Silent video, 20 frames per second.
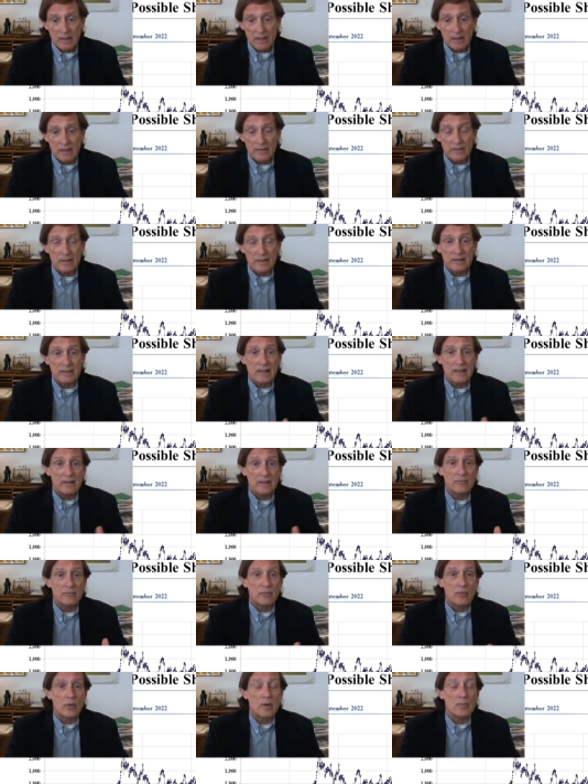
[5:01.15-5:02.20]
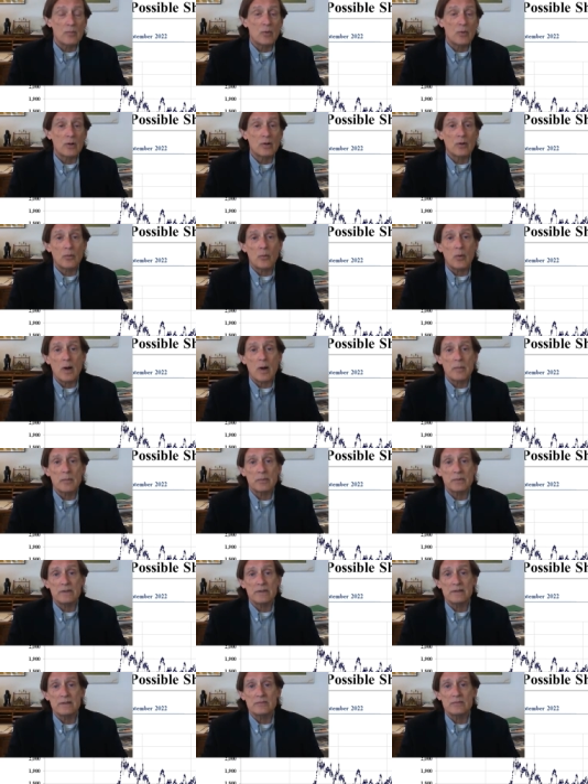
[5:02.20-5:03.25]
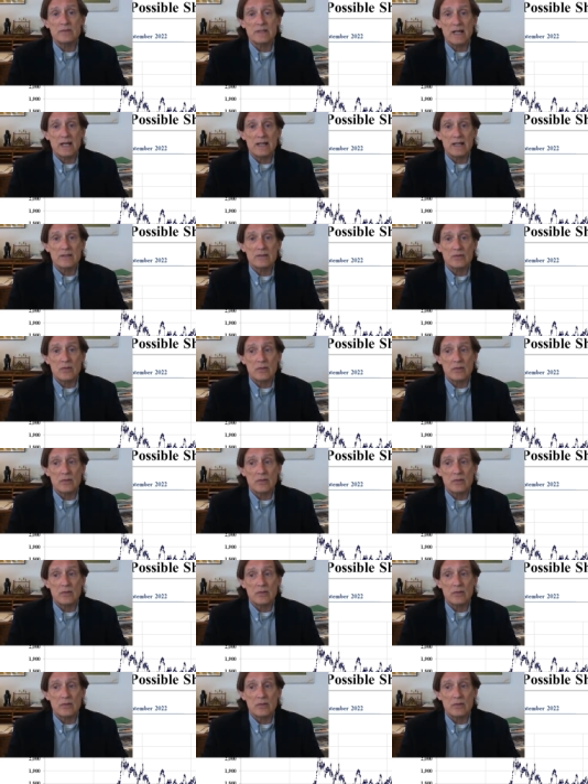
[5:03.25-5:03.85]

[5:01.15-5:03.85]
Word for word: uh, the need for a more cooperative stance